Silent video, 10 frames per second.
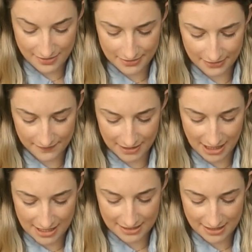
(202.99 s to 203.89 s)
Use after
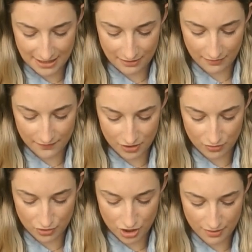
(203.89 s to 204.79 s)
cleansing and after
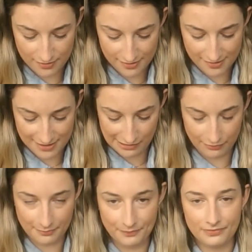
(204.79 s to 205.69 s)
your chosen
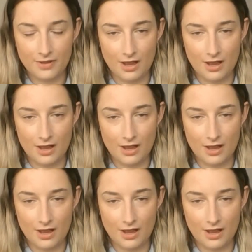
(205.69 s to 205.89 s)
serum.